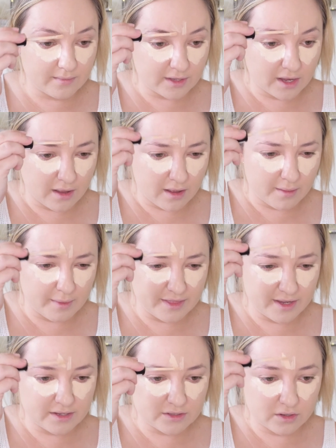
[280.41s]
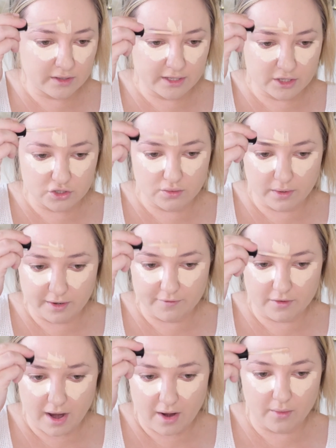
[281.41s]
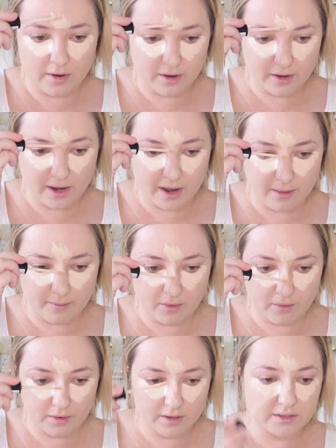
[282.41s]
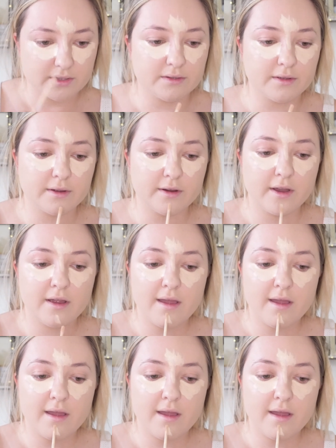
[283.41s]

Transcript: I think it was called like the 24-hour Camo Concealer.